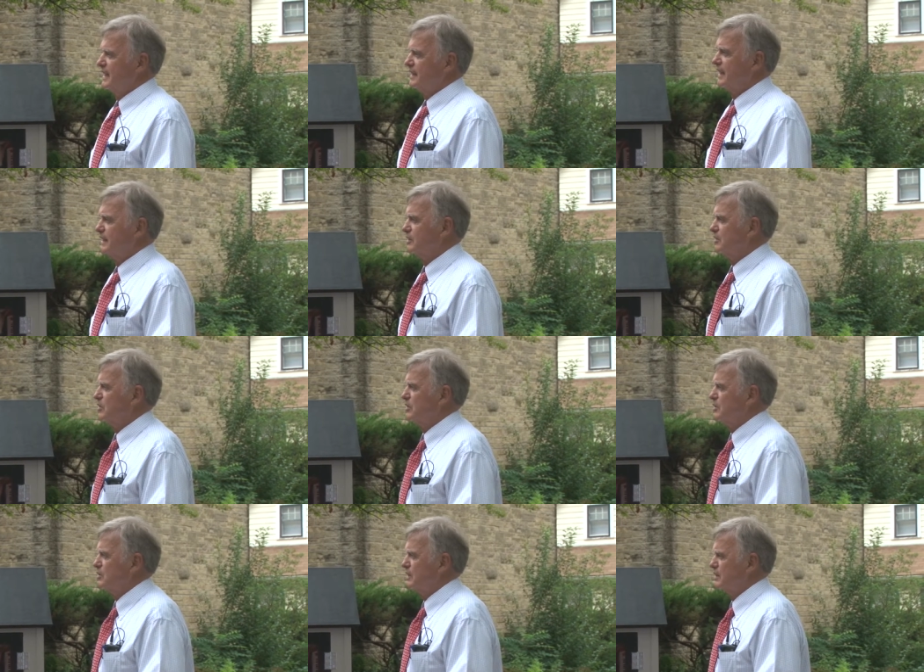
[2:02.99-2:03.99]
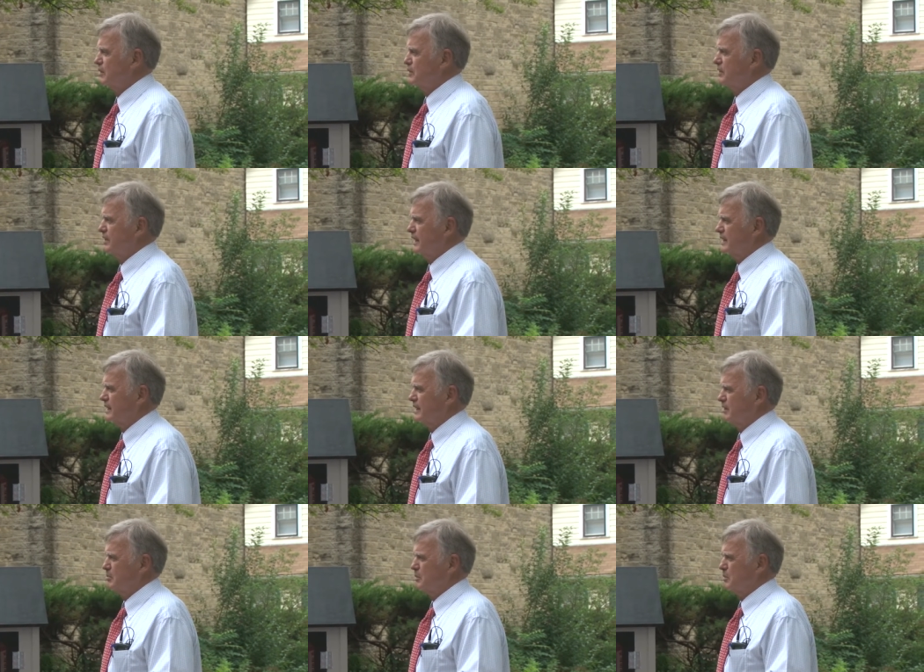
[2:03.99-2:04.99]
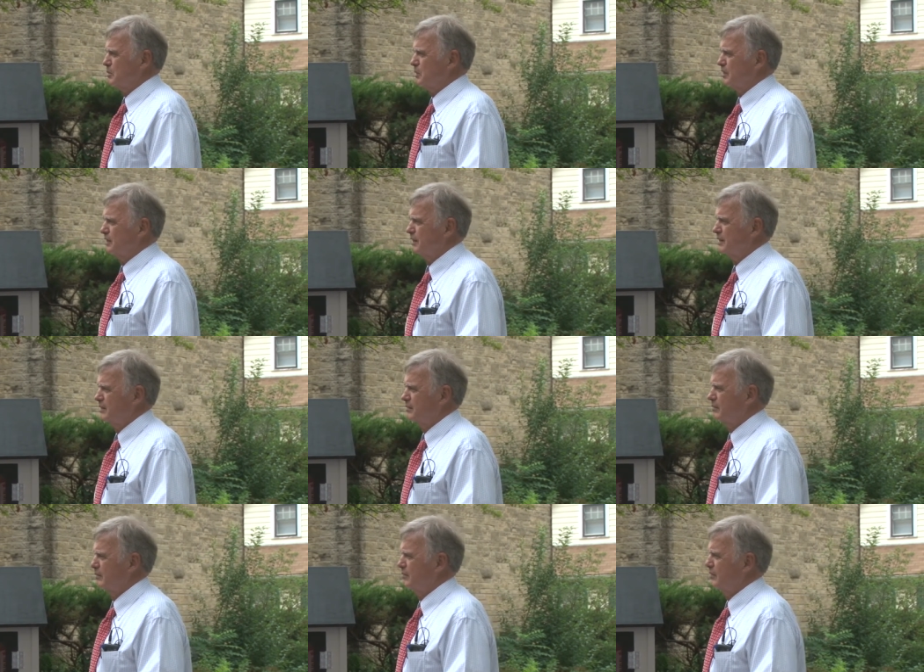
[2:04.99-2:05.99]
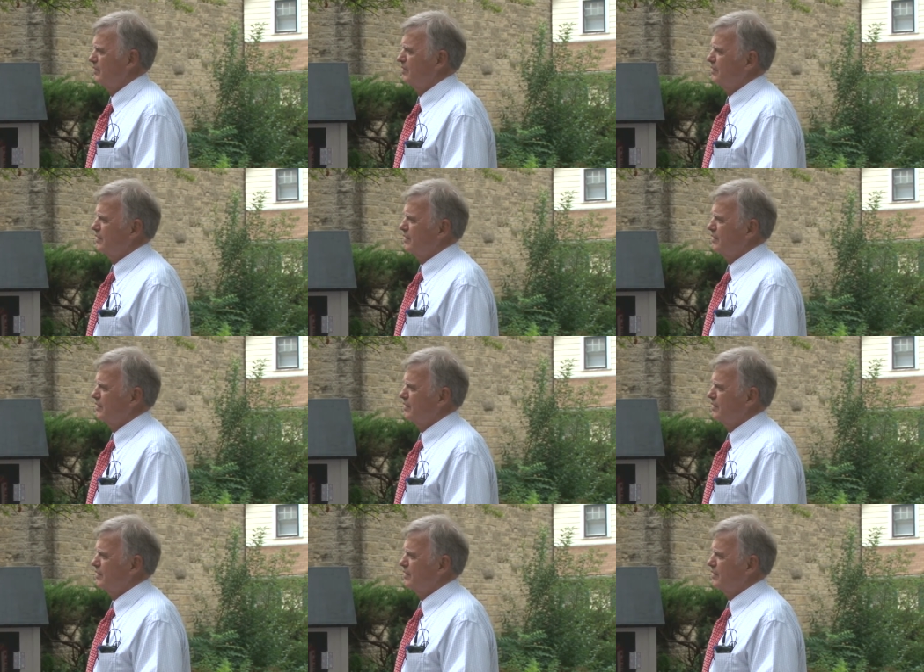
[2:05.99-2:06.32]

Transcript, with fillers: And I don't know if you can use that kit, but we. I think we probably